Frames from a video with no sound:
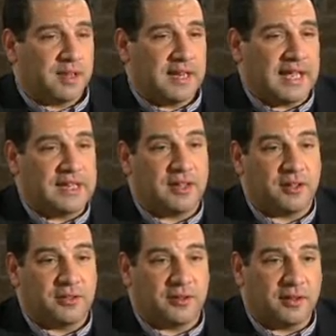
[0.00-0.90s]
more than any
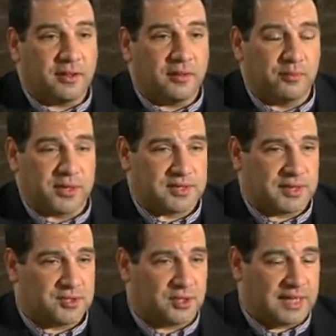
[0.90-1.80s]
other
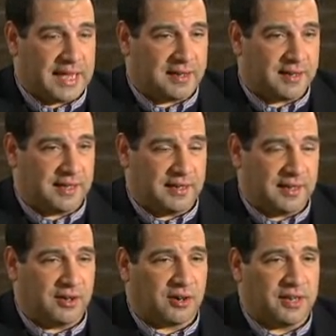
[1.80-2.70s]
presidential candidate
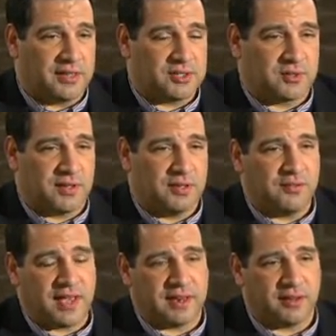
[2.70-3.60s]
in our history,
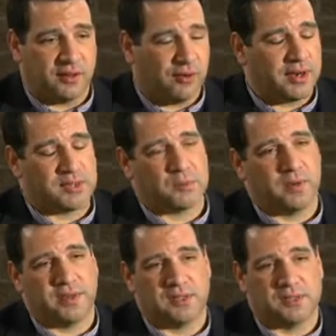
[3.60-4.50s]
you've had a great
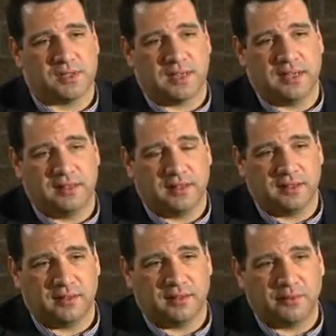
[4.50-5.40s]
experience in
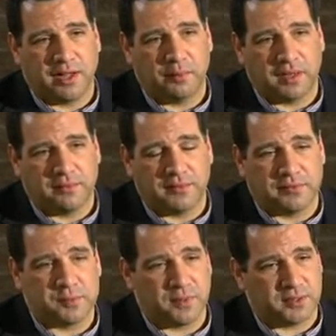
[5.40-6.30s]
the realm
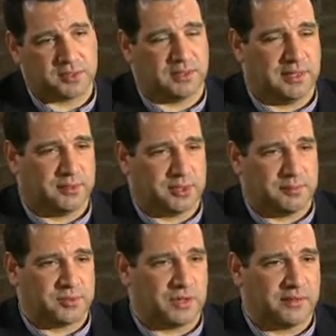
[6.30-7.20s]
of spiritual
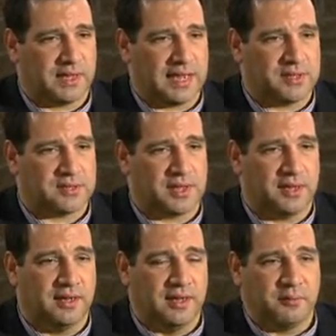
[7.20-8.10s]
leadership, serving as
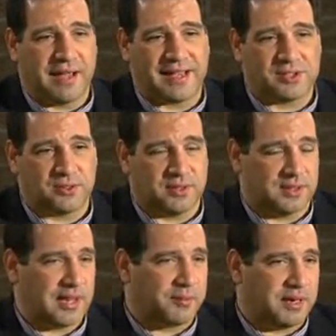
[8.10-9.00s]
a pastor and
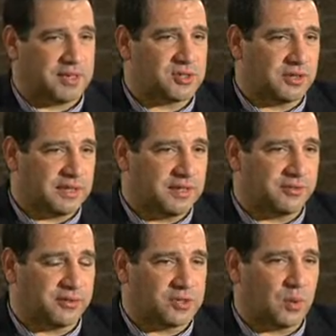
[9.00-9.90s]
denominational leader
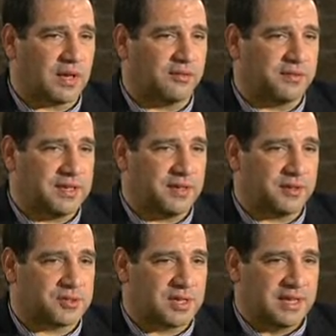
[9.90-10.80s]
for 12
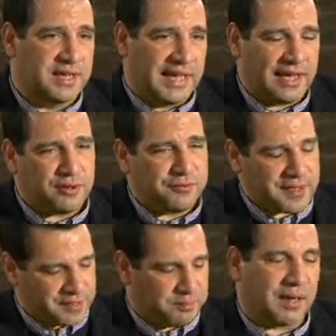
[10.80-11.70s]
years. How do
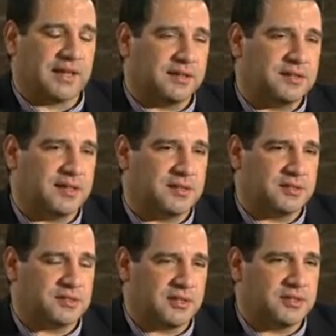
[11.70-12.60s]
faith and
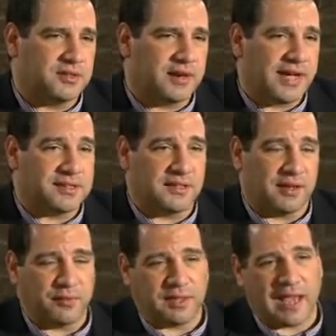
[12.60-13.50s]
politics interact,
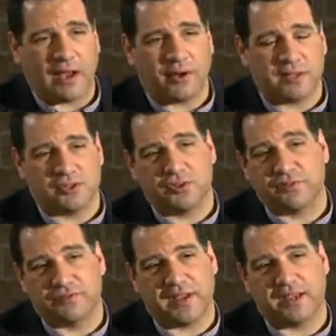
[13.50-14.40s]
and really how has
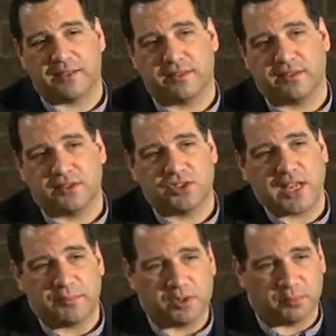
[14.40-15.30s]
your faith
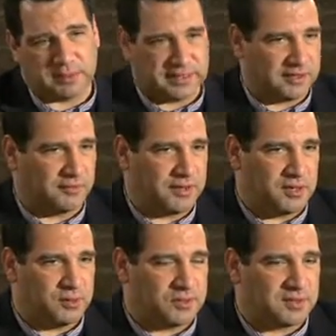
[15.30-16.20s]
shaped your political
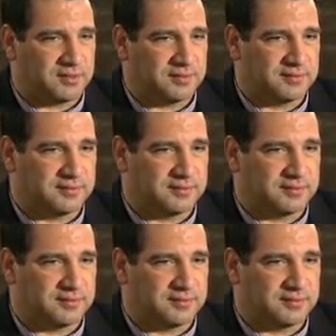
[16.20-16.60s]
views?